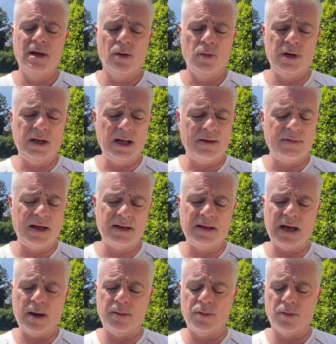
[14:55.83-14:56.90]
We need to have that
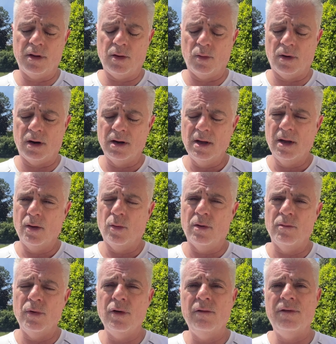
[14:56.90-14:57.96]
depth where that we're
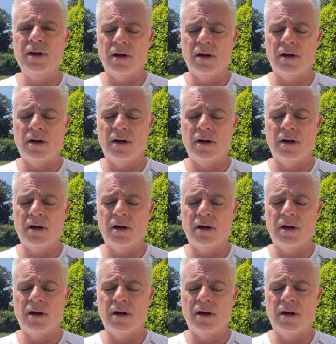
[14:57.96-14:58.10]
moved